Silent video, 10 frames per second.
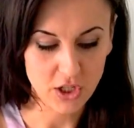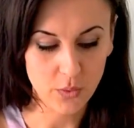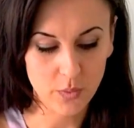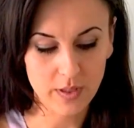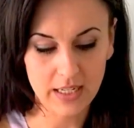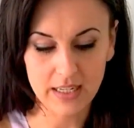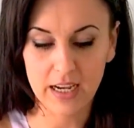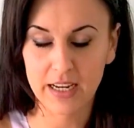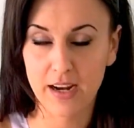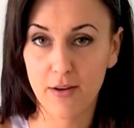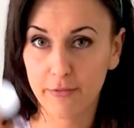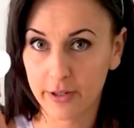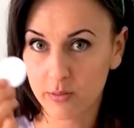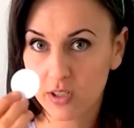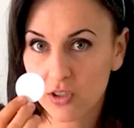You will need a
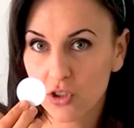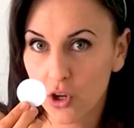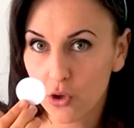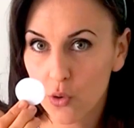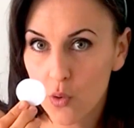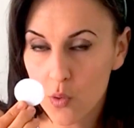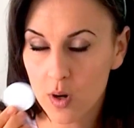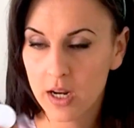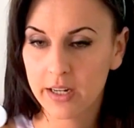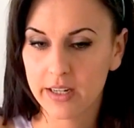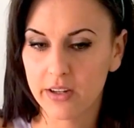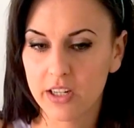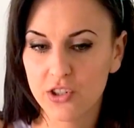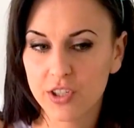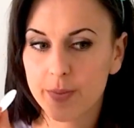felt circle. Now
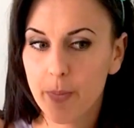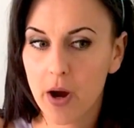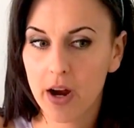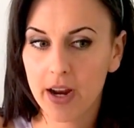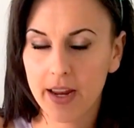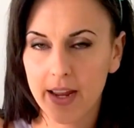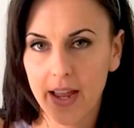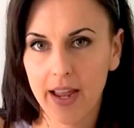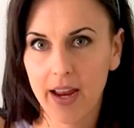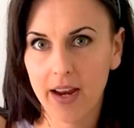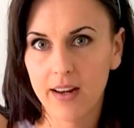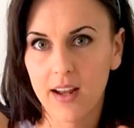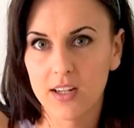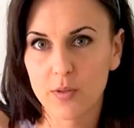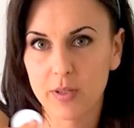you can just buy a
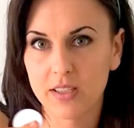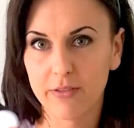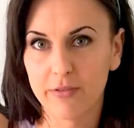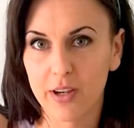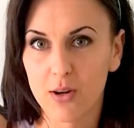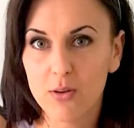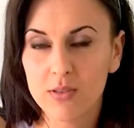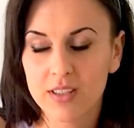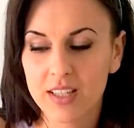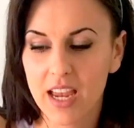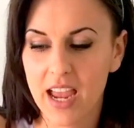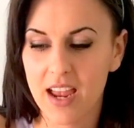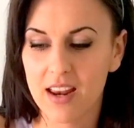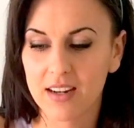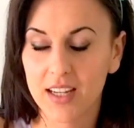large piece of felt
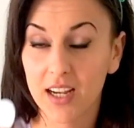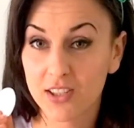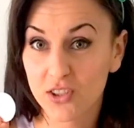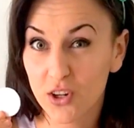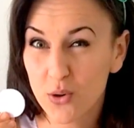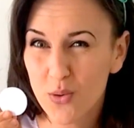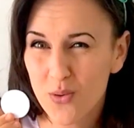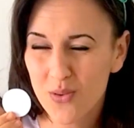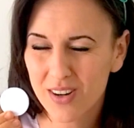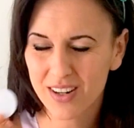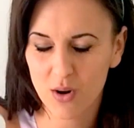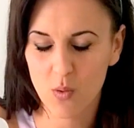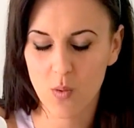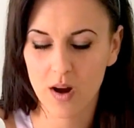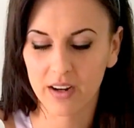and cut a circle,
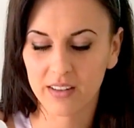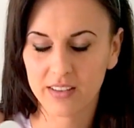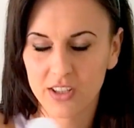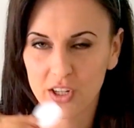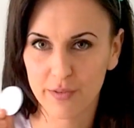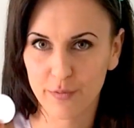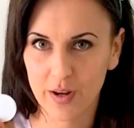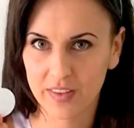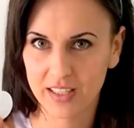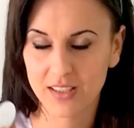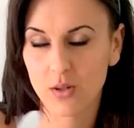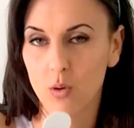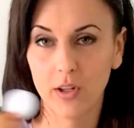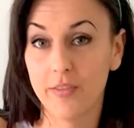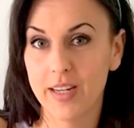or you can find these
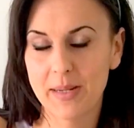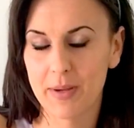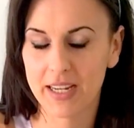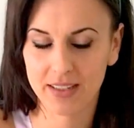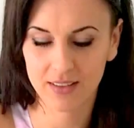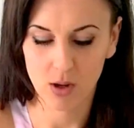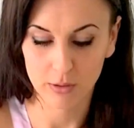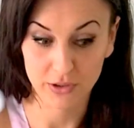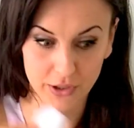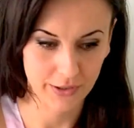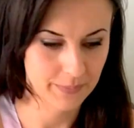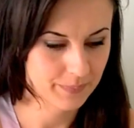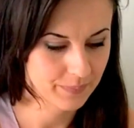all over eBay also.